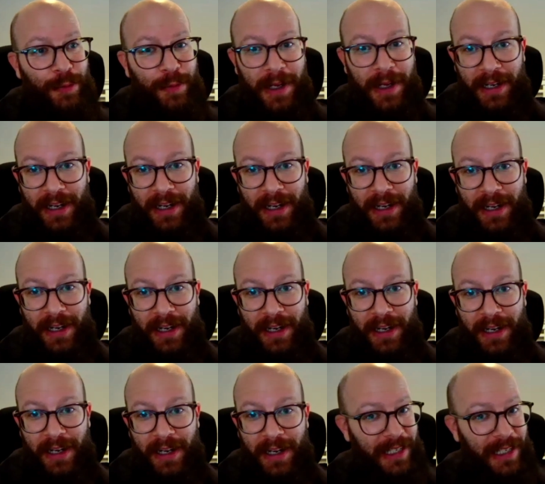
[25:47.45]
find out
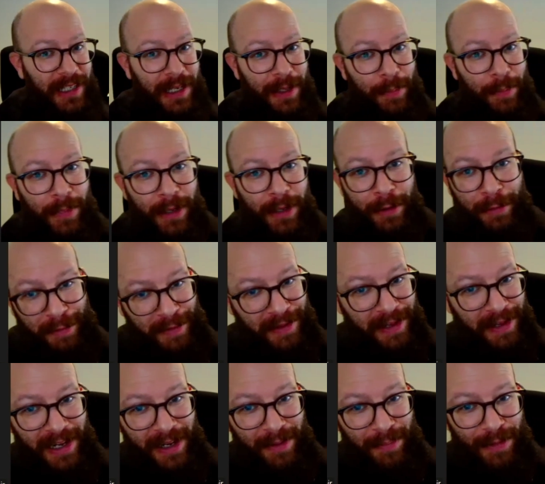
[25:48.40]
about it in a month
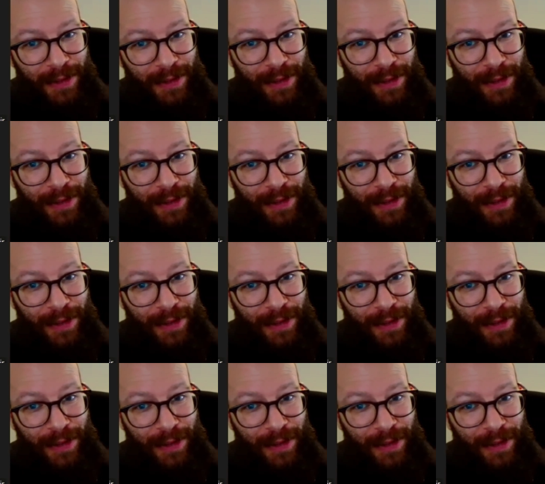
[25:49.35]
time.